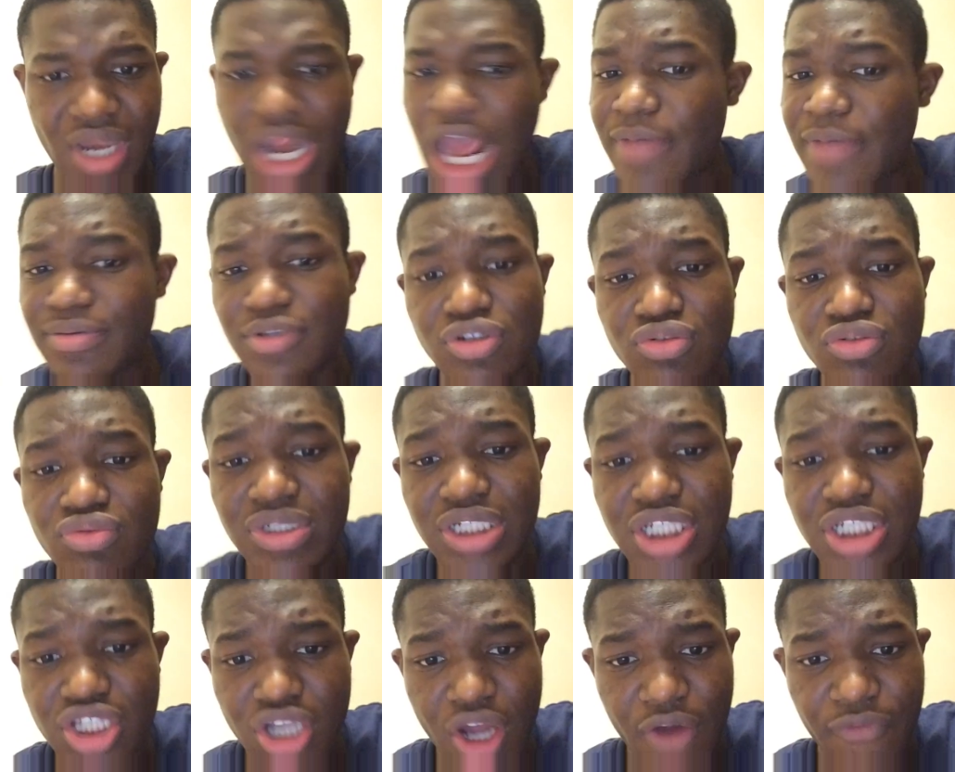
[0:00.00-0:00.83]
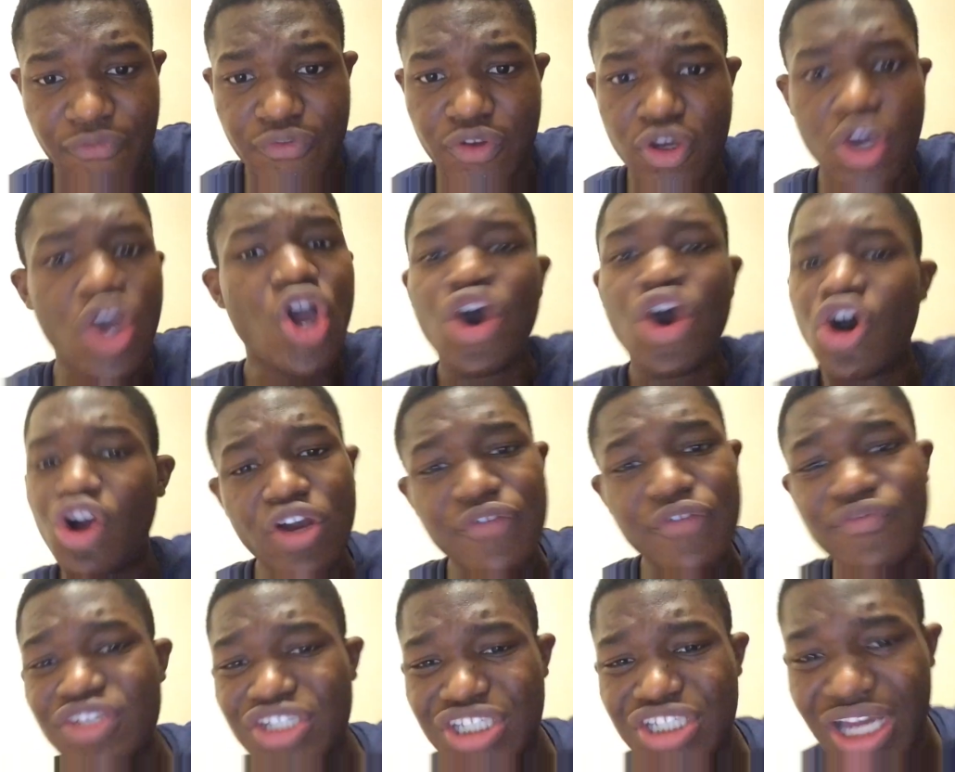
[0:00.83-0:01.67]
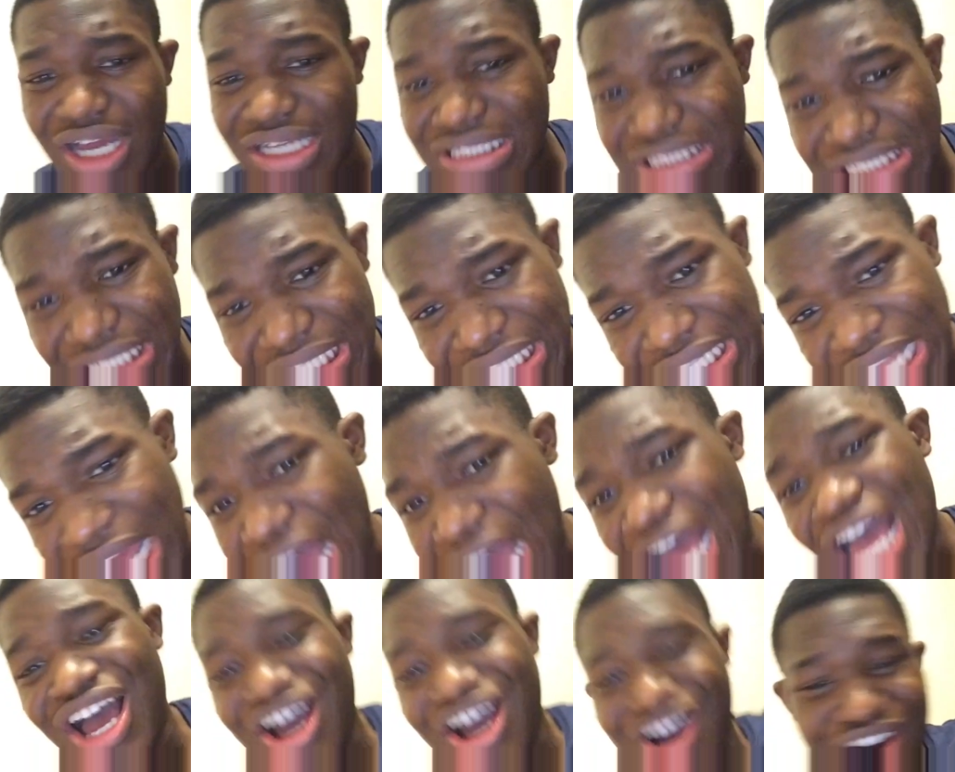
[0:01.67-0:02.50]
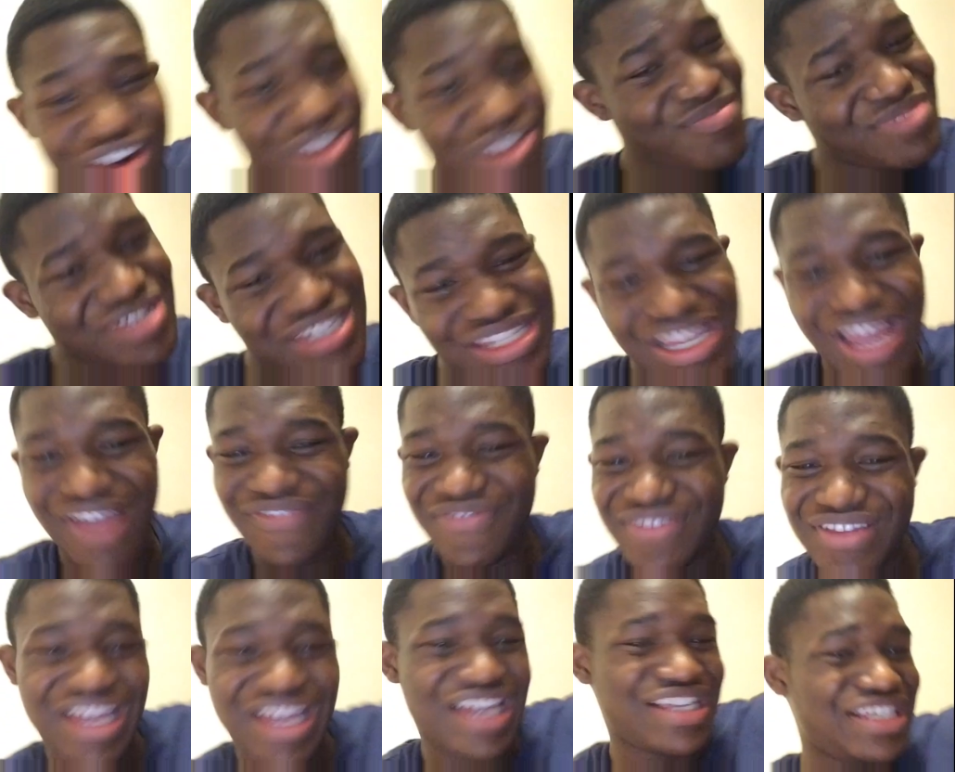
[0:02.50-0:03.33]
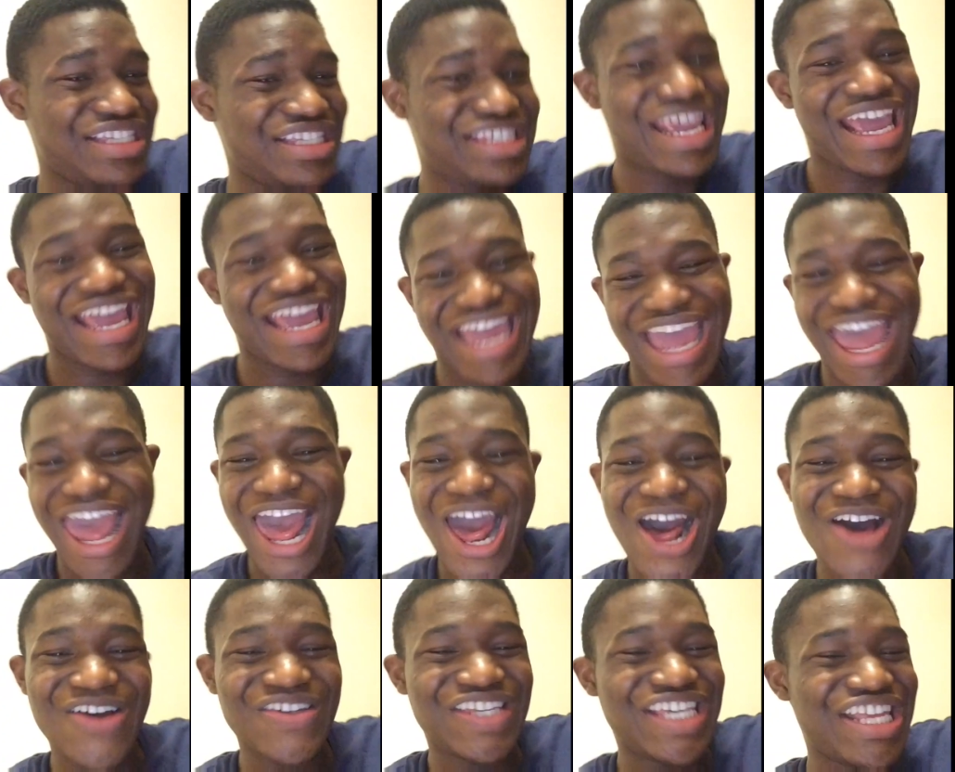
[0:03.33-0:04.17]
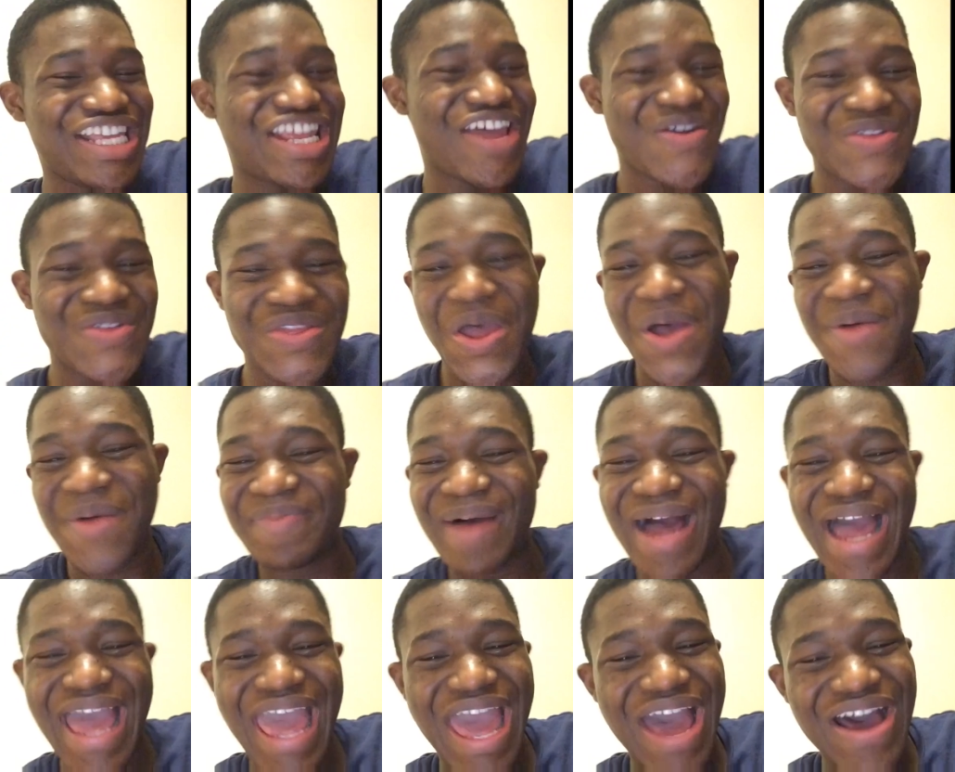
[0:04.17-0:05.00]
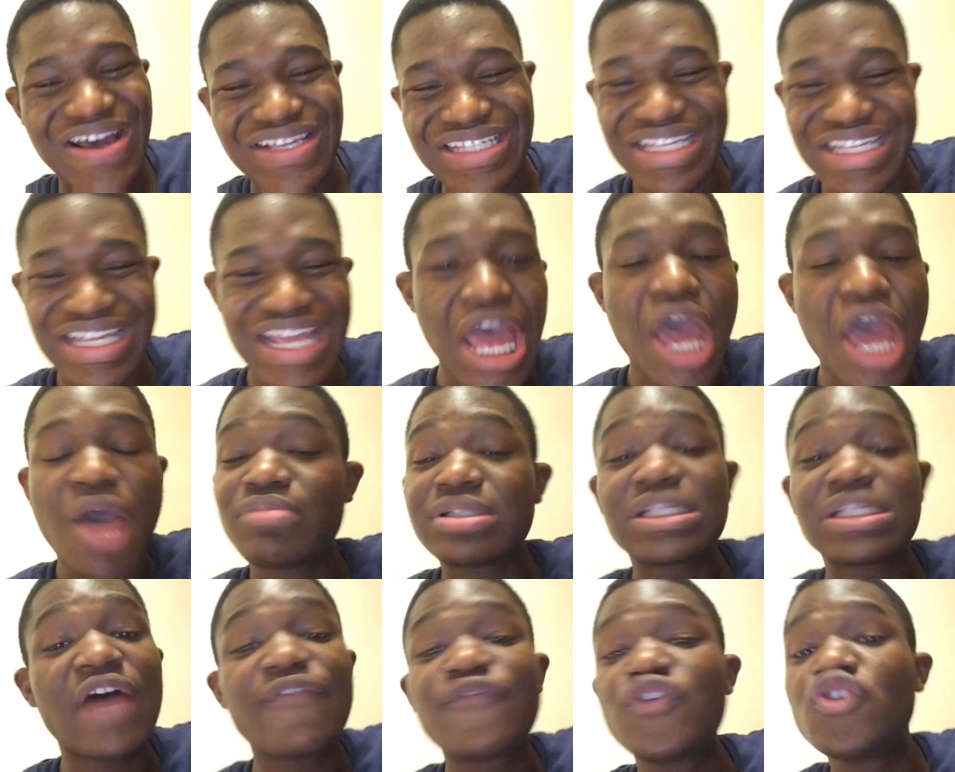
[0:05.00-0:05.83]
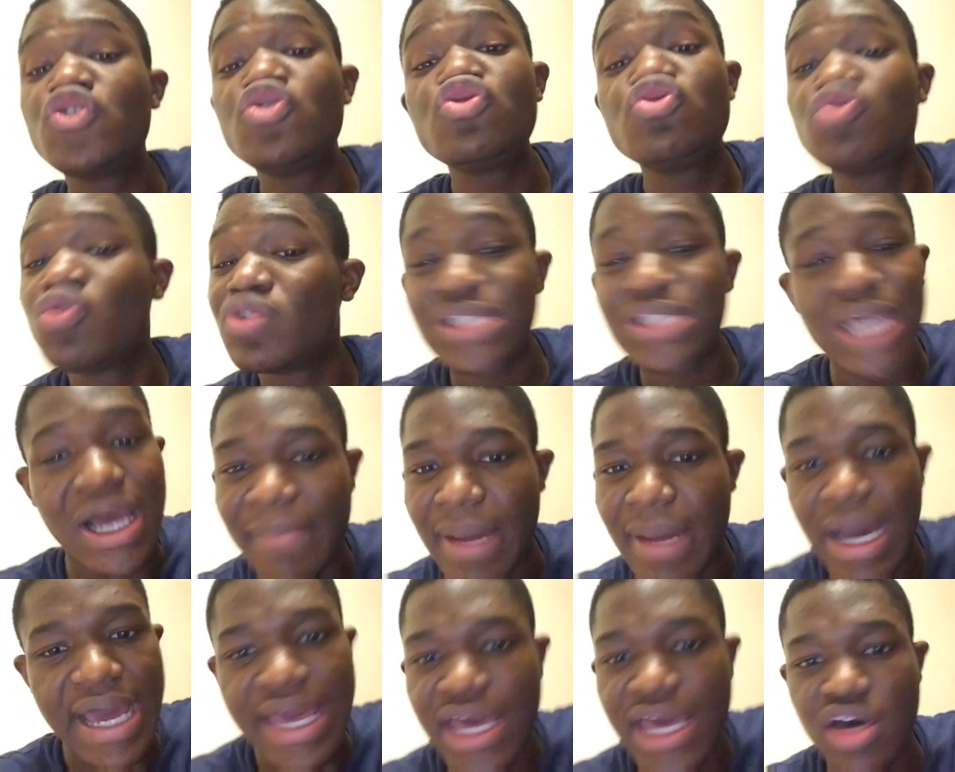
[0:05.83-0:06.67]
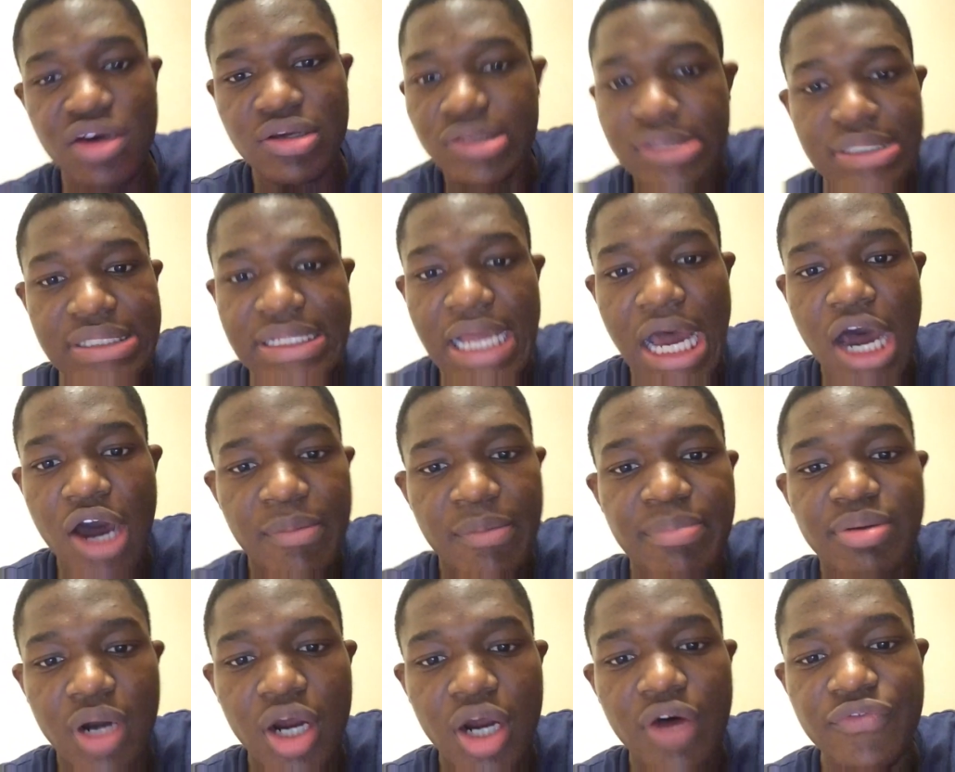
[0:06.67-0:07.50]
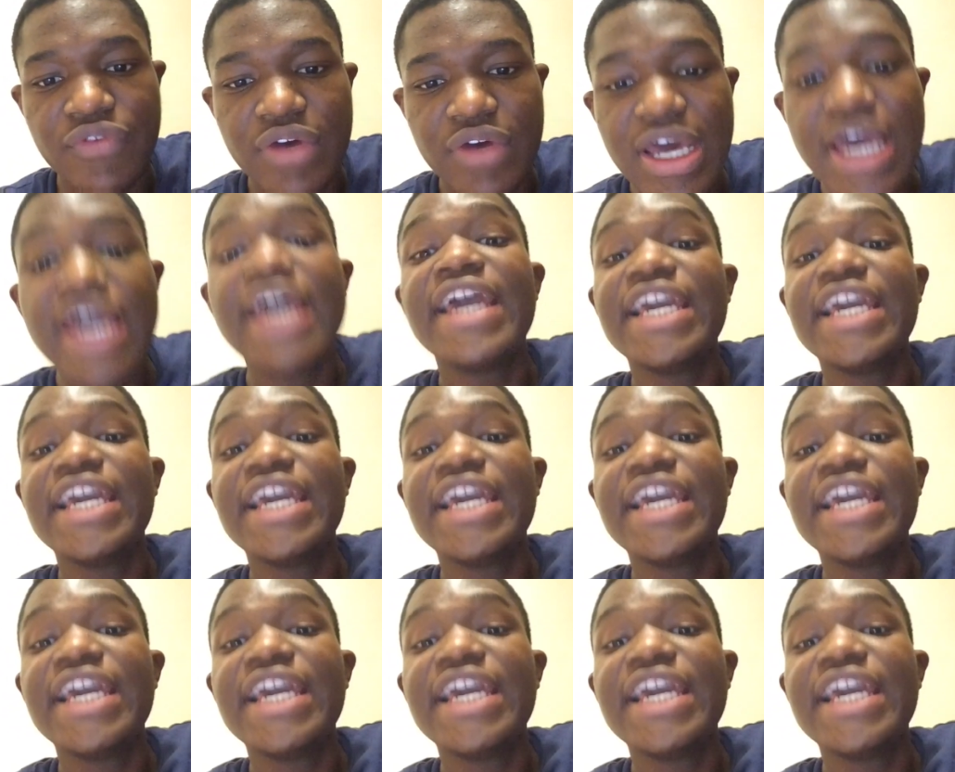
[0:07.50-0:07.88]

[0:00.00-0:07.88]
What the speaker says: All of you shouting that, oh, Mustafi doesn't take L's, he doesn't know about L's. Mustafi knows about L's now, bruv.